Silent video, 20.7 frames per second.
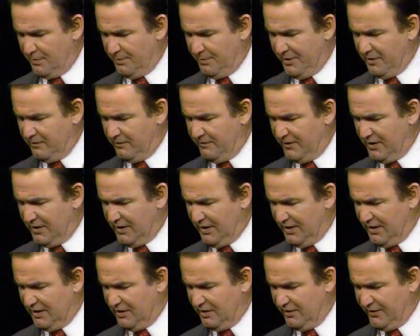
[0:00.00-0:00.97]
about
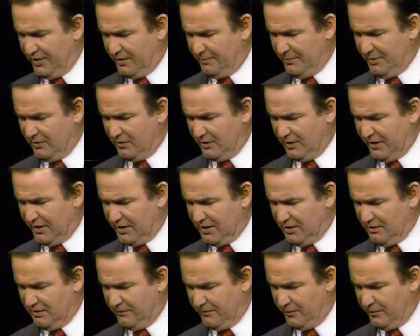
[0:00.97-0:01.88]
Vidal than about Lincoln,